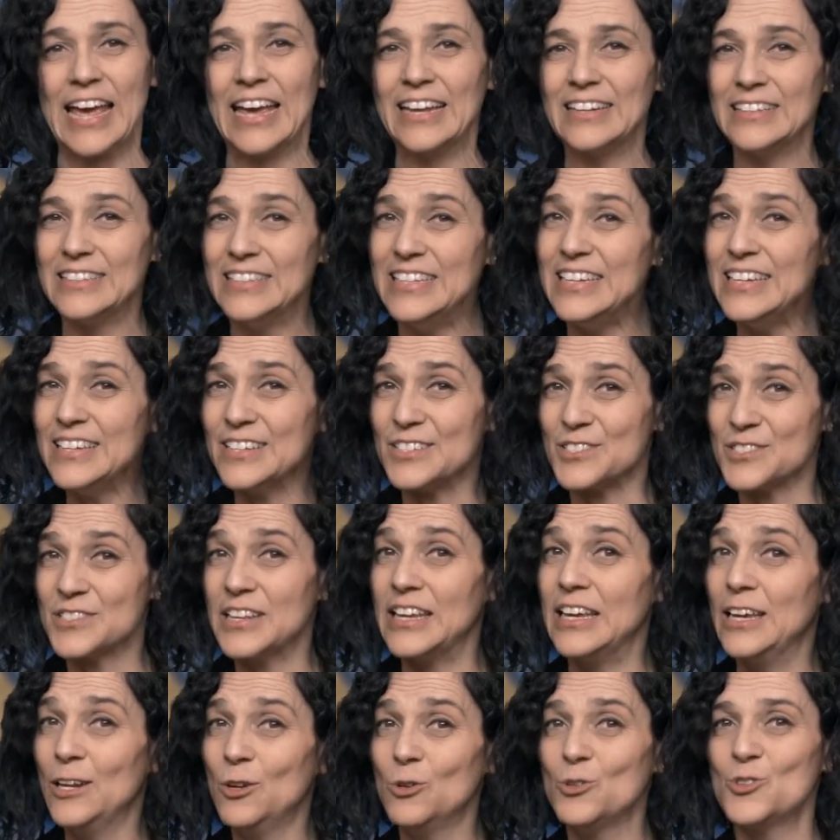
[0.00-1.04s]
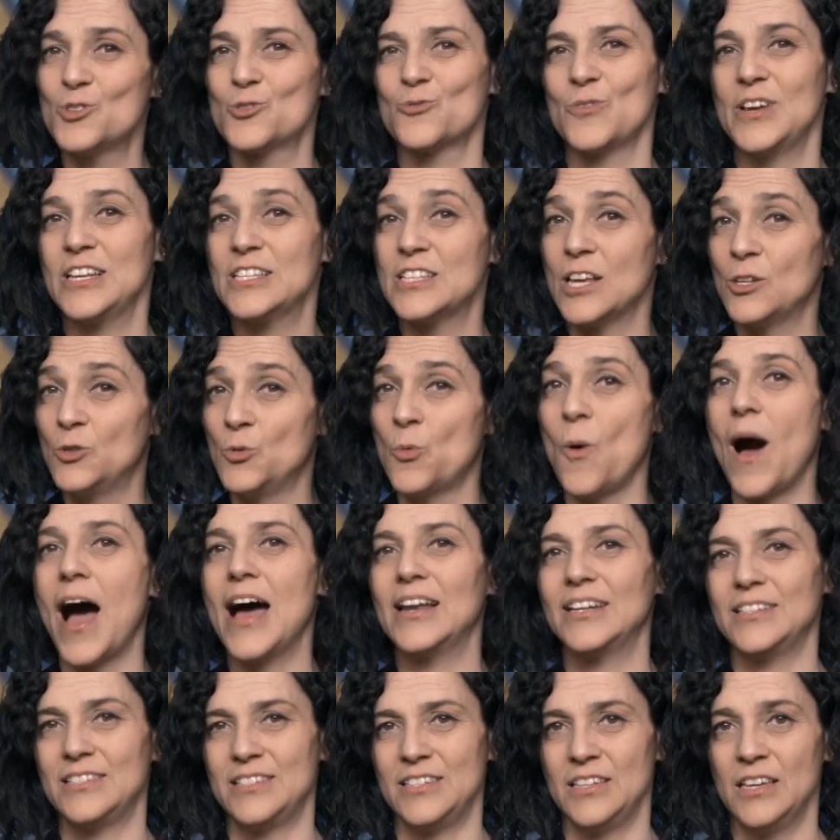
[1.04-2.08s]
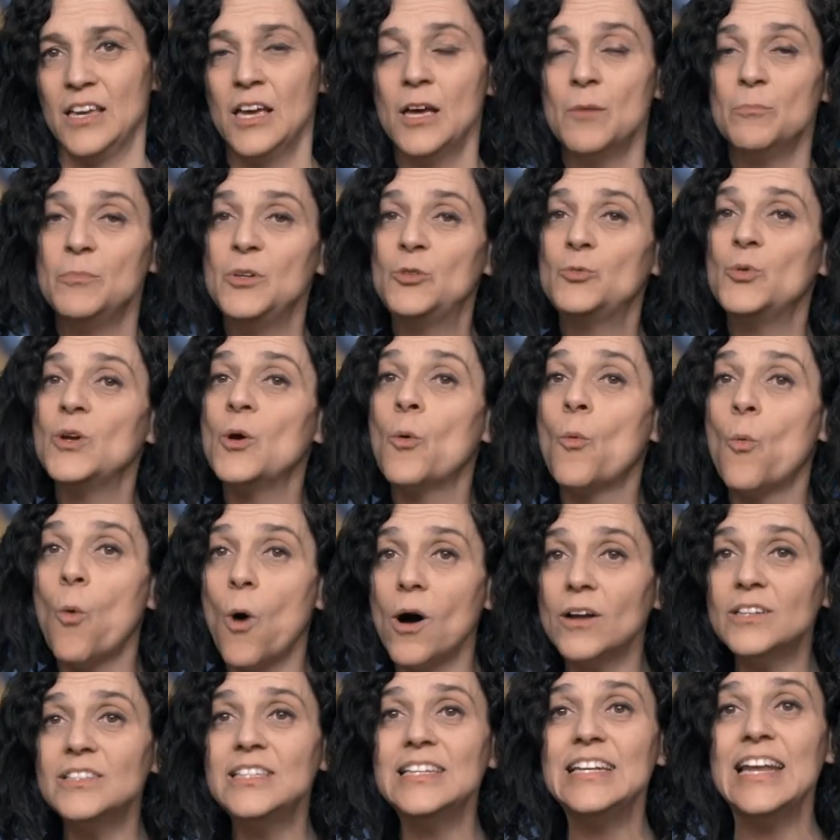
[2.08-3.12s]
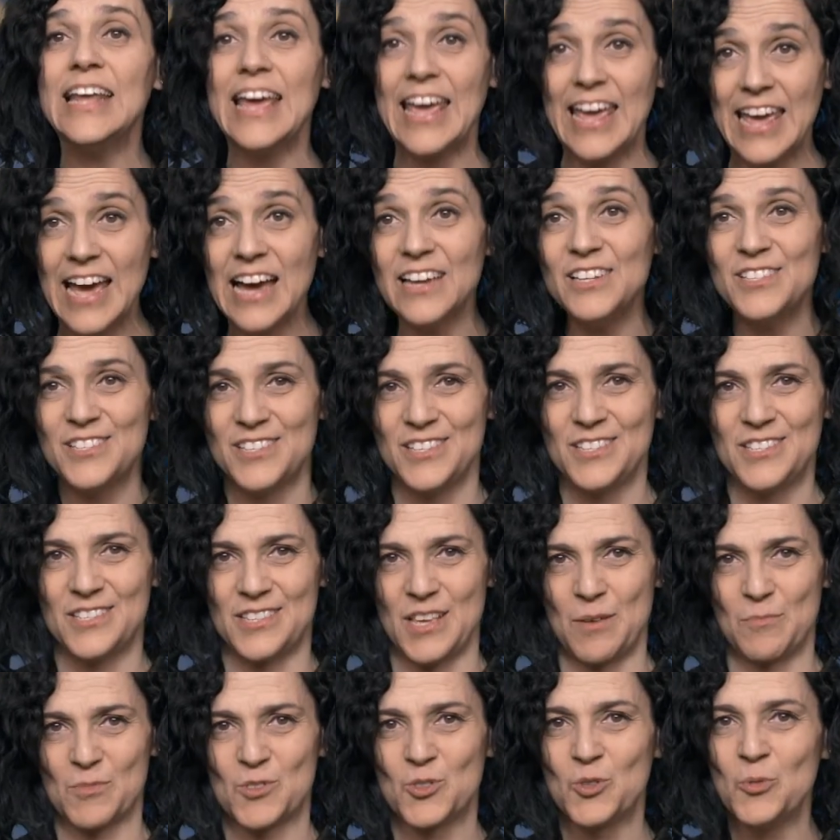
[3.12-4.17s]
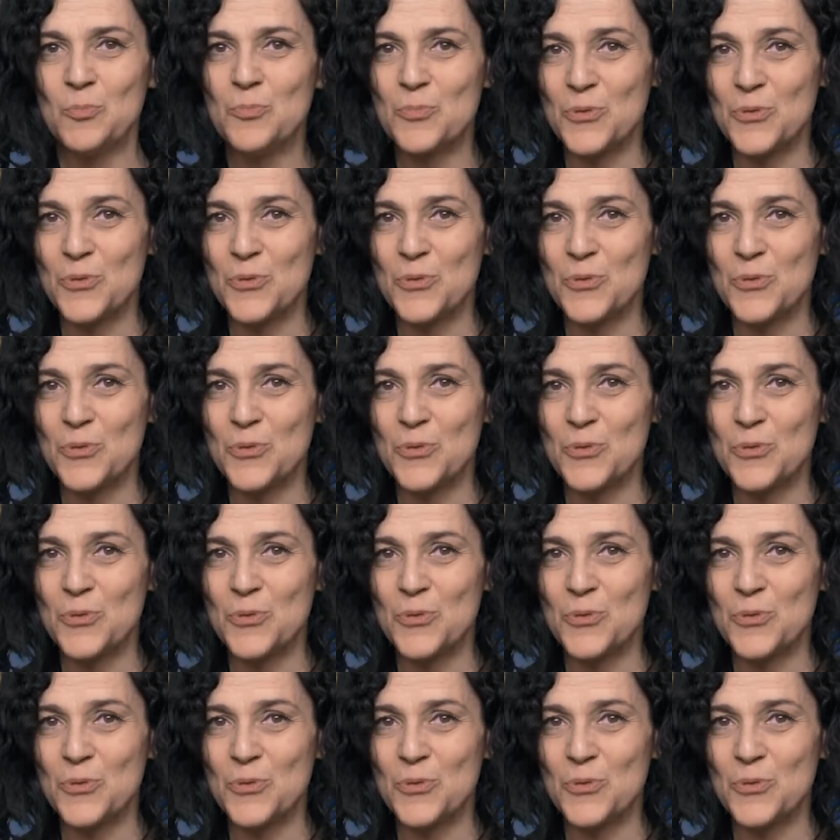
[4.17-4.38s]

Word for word: and this illustrates a duality between wanting AI systems to